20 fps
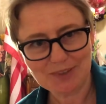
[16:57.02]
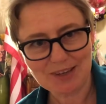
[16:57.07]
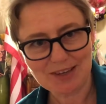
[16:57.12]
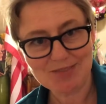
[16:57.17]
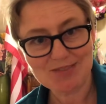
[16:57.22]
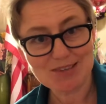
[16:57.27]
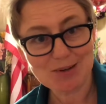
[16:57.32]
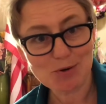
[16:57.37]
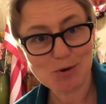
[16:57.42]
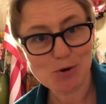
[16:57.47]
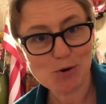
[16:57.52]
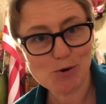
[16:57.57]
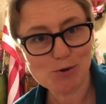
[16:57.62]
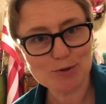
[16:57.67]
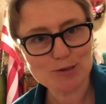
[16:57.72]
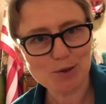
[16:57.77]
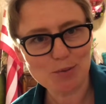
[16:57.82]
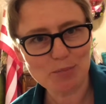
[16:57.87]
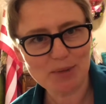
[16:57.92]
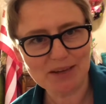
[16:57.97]
if someone
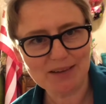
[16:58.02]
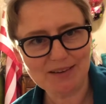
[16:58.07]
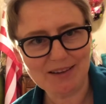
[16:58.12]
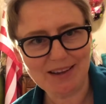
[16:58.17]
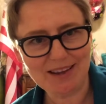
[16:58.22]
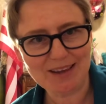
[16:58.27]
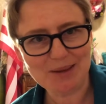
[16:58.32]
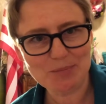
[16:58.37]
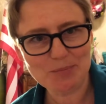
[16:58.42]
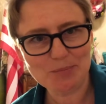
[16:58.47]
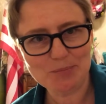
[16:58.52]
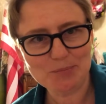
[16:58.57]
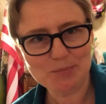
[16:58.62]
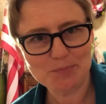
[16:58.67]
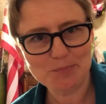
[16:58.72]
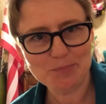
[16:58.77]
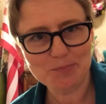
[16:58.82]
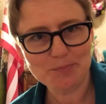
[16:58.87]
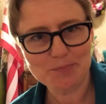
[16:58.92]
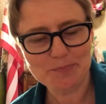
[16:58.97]
calls you a bad name,
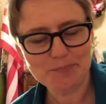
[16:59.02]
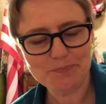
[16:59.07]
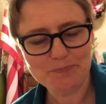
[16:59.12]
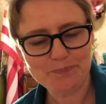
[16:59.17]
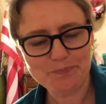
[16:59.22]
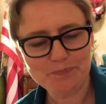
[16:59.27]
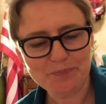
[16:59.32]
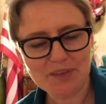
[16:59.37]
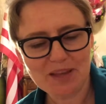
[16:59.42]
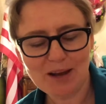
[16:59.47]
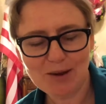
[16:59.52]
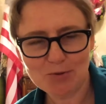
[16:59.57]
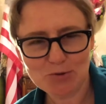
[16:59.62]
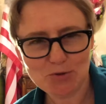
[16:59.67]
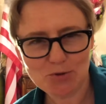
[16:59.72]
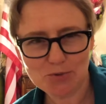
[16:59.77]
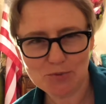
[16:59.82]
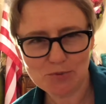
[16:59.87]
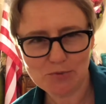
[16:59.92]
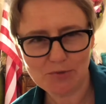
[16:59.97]
how
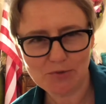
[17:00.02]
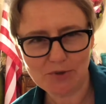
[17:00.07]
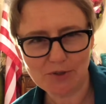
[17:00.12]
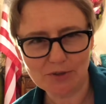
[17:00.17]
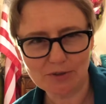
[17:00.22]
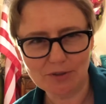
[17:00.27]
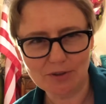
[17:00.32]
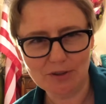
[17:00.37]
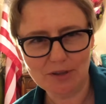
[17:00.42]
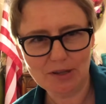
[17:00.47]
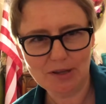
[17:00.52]
do you feel?